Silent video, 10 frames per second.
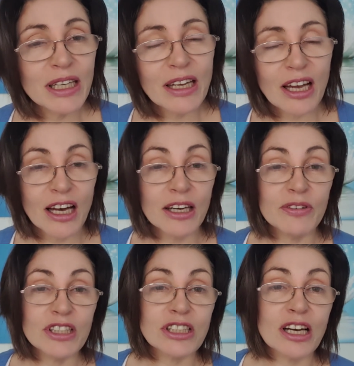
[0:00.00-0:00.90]
it kind of
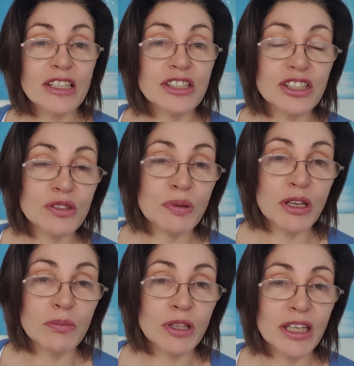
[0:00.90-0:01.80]
entices
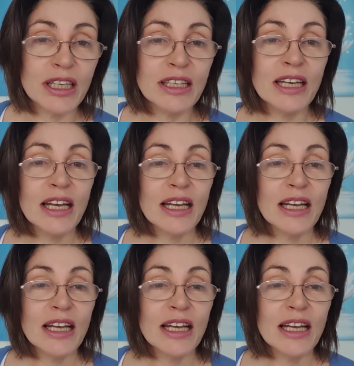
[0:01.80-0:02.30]
people in.